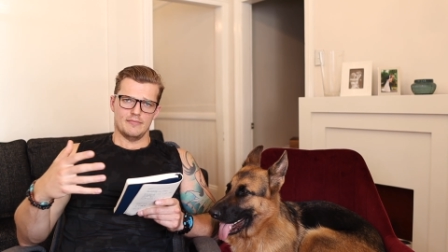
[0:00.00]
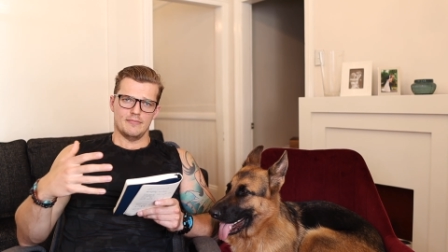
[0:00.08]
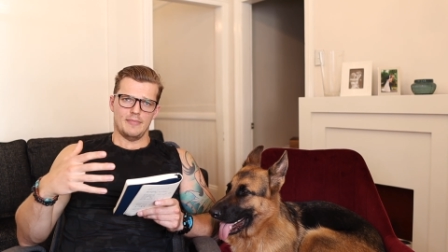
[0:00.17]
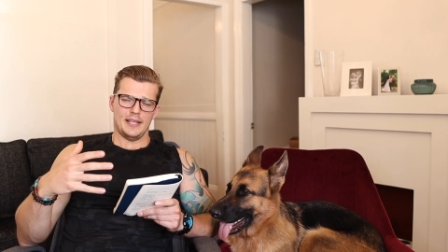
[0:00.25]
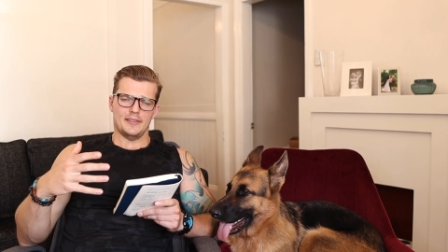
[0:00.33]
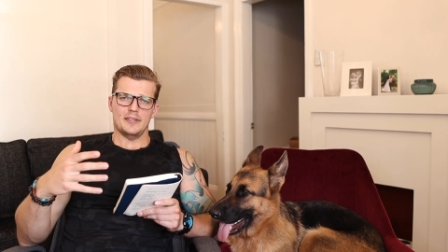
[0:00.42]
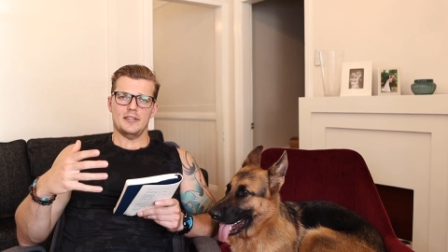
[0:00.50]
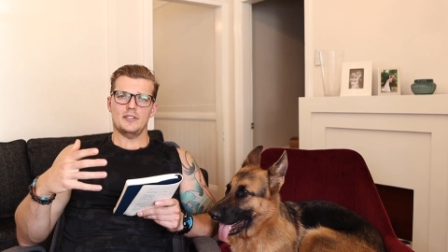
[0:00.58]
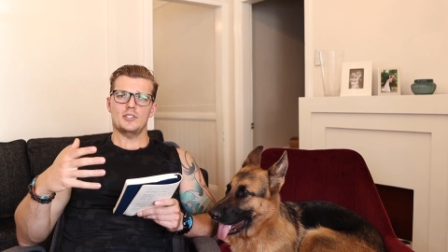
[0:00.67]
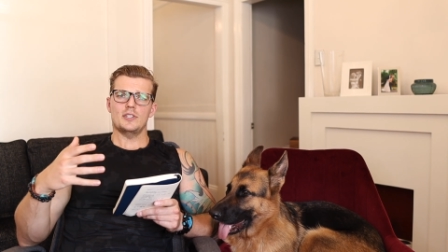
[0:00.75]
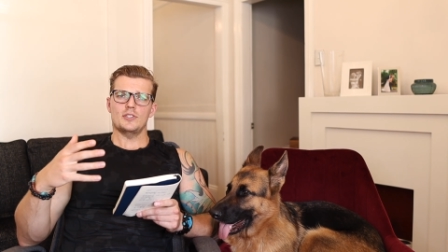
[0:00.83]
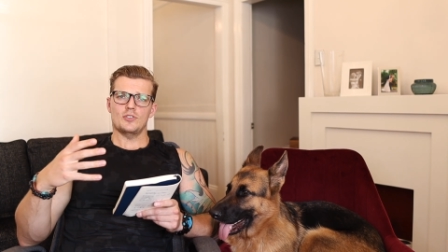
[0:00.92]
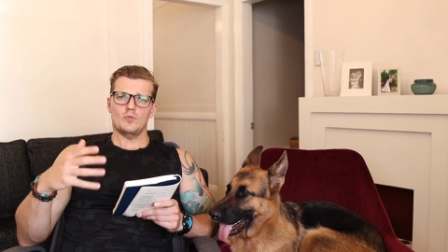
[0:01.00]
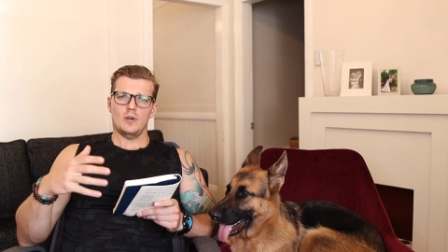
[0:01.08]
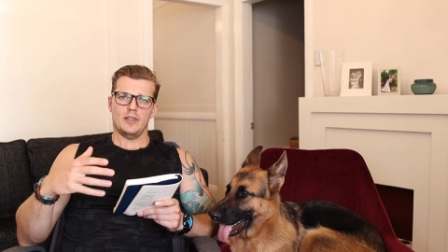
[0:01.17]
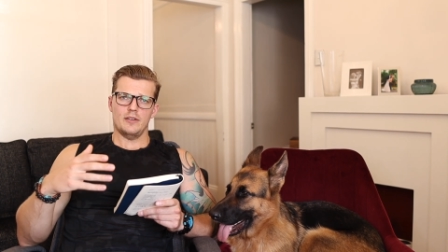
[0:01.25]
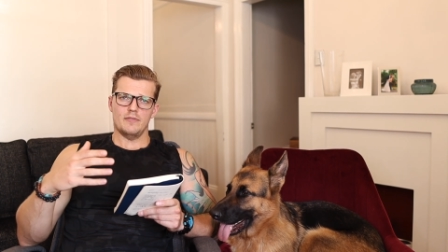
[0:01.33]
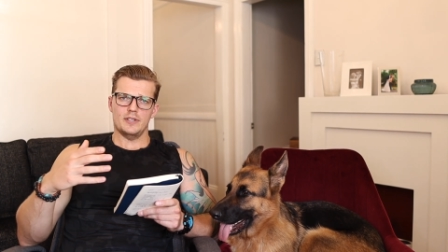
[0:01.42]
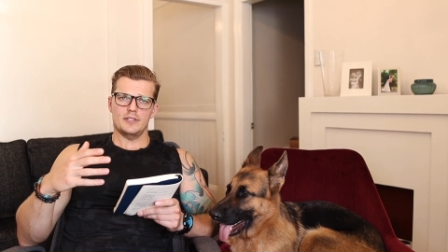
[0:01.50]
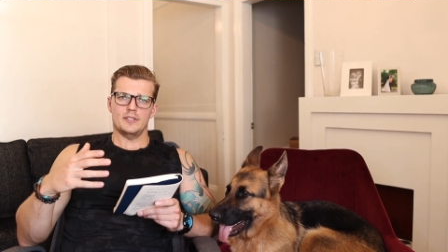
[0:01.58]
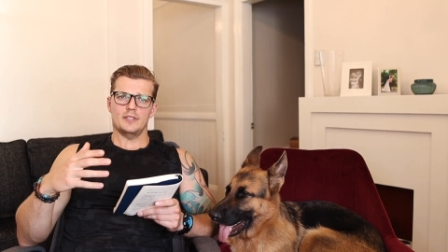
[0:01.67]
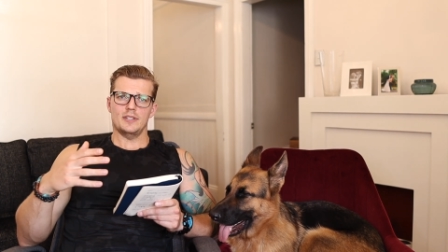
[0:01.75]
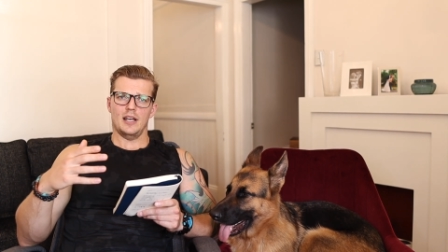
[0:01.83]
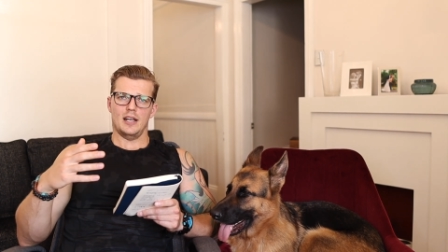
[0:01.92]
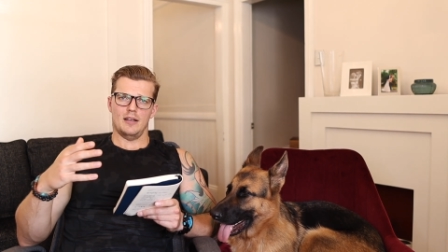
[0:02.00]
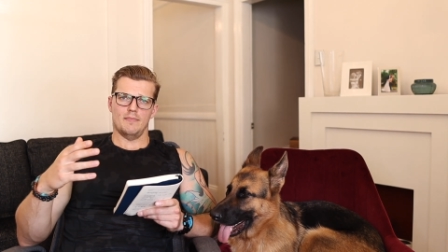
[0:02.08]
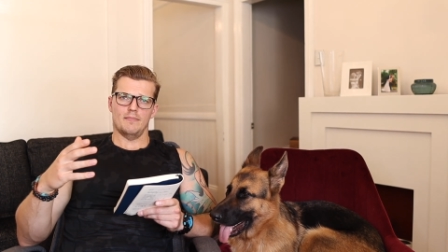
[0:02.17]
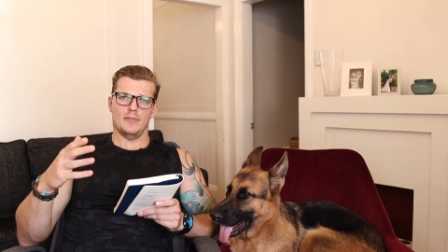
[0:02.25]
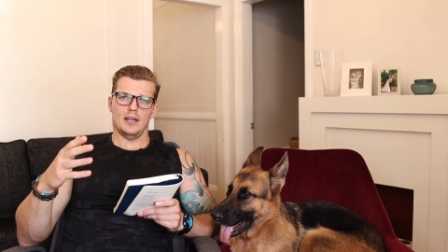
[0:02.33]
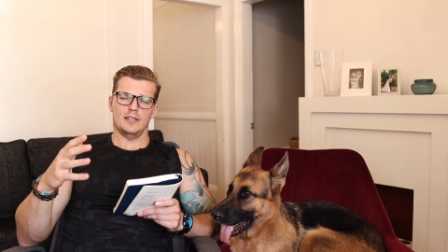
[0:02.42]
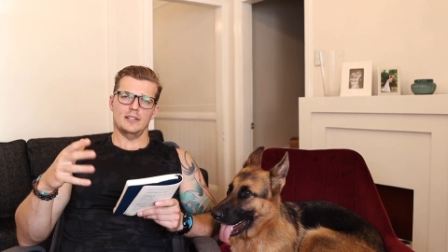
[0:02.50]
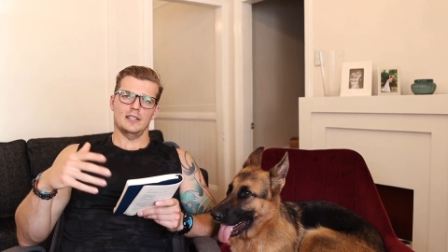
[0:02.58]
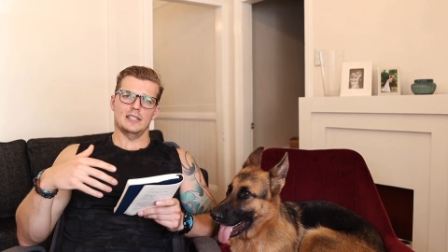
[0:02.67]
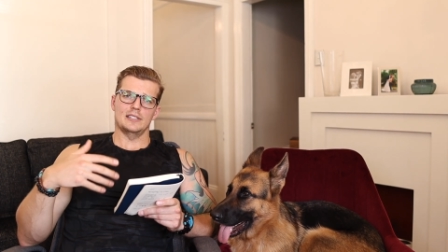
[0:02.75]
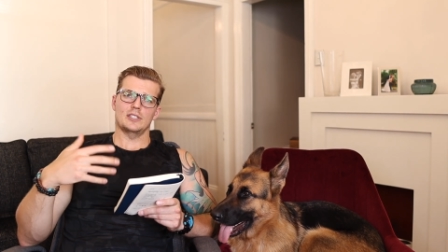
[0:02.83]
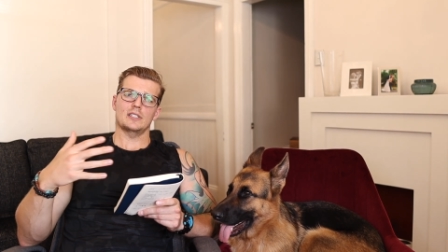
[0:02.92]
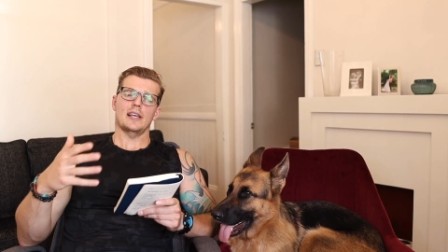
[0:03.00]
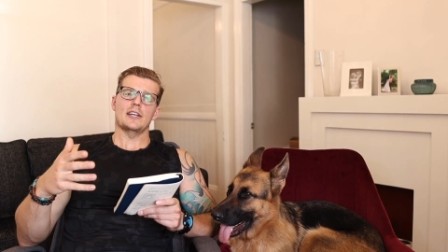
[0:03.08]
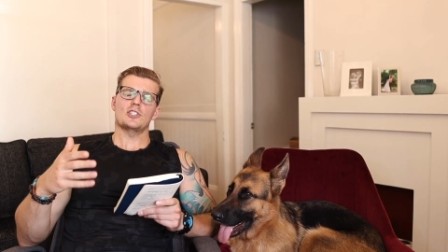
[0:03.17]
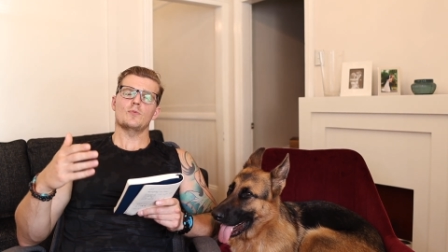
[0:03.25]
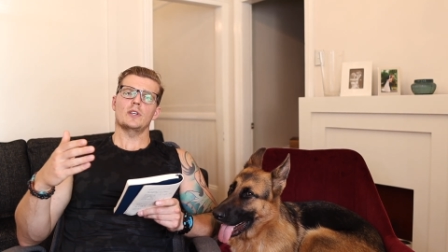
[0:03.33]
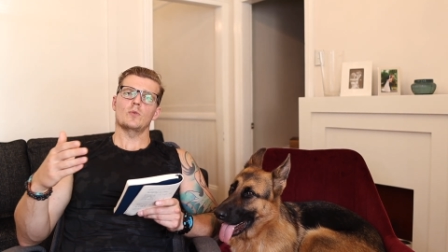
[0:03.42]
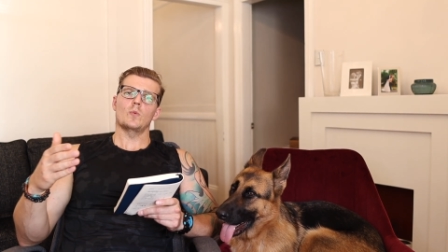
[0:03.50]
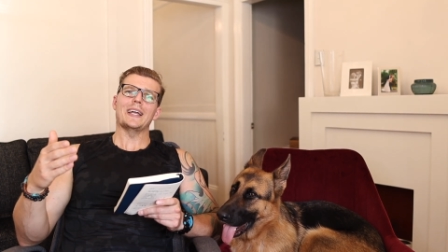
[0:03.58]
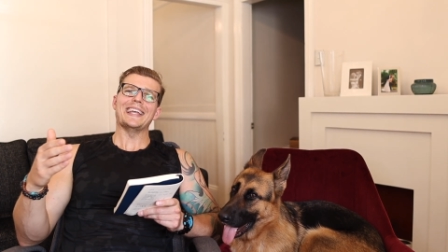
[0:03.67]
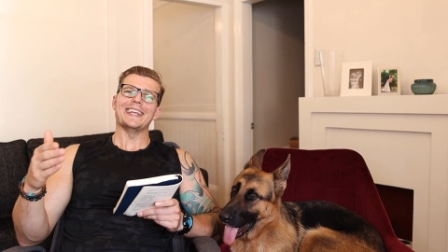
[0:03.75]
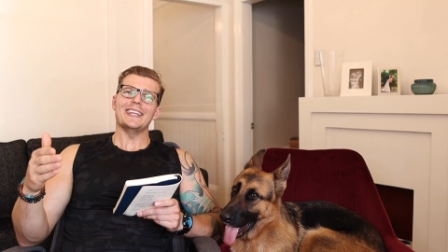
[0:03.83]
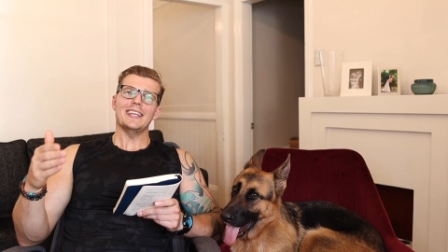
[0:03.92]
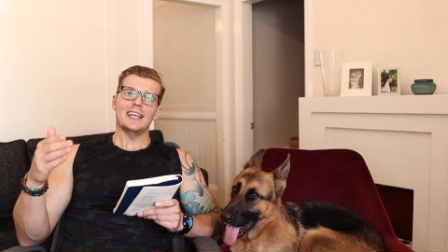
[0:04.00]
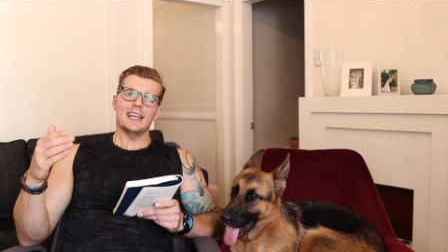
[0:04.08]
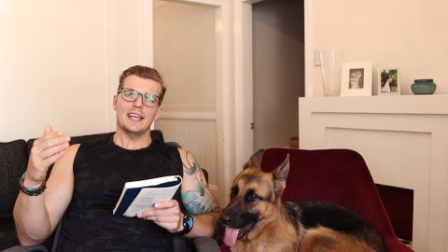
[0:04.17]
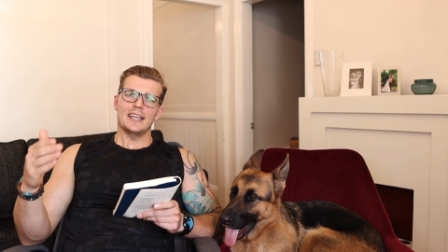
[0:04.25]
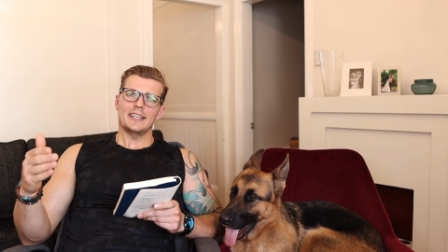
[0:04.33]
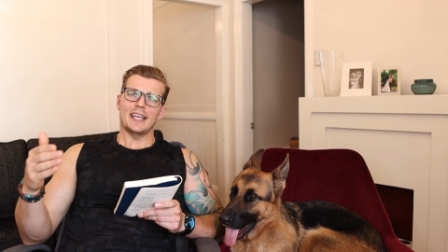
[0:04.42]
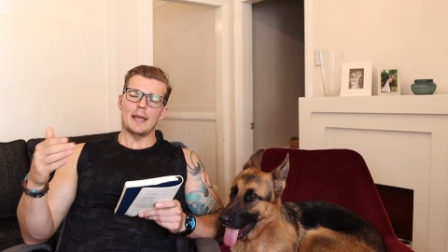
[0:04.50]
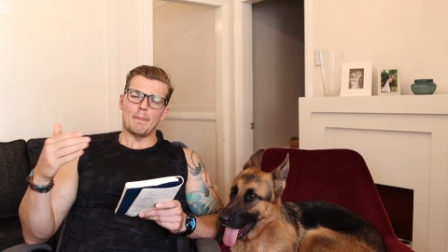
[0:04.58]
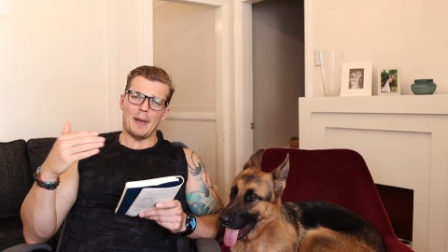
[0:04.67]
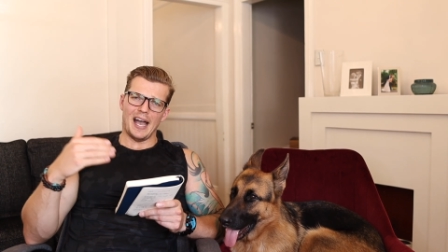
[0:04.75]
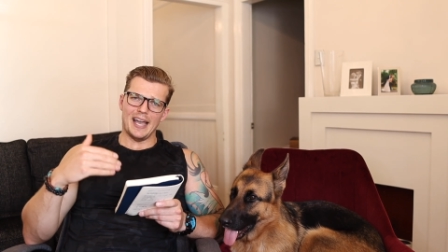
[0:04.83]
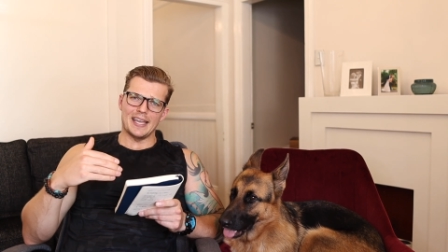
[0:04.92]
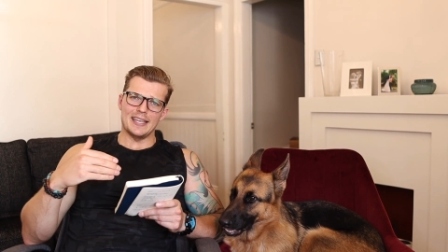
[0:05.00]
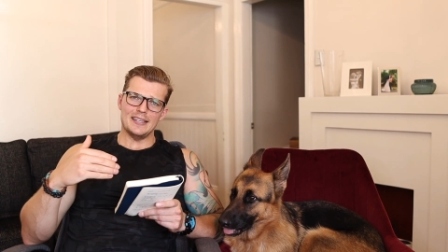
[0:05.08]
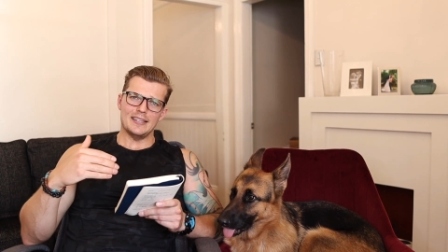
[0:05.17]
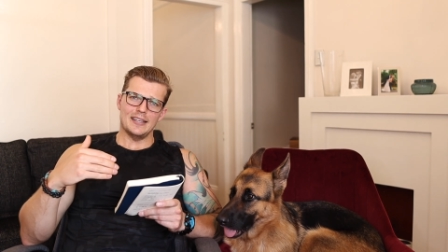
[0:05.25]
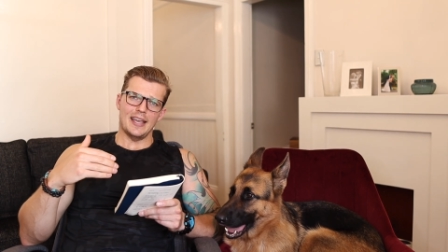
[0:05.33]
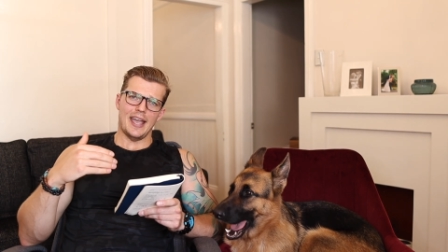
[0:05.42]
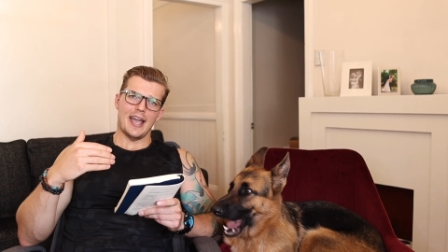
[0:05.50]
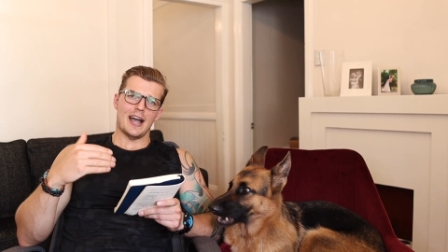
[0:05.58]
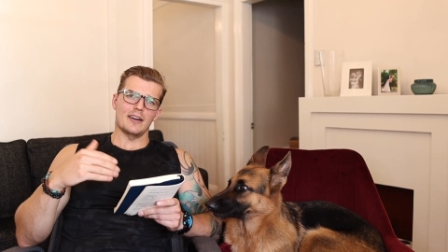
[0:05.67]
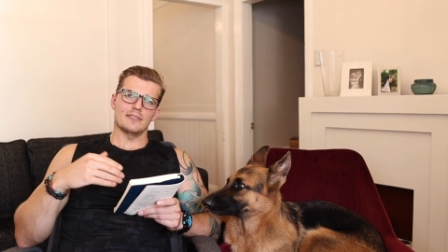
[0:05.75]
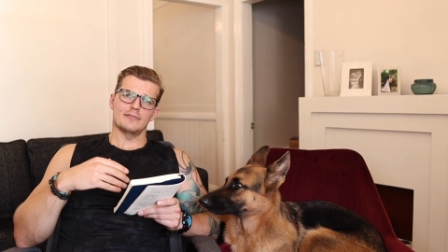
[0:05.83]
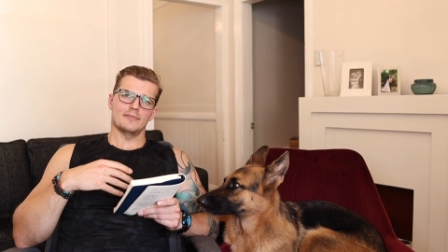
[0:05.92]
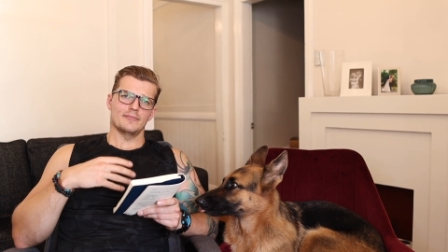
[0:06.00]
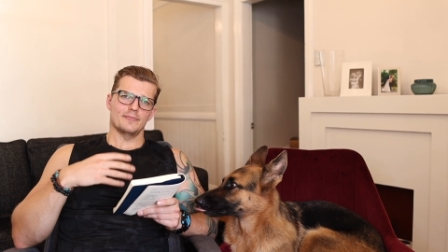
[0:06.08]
make the decision whether it's under the legislation, whether we get paid out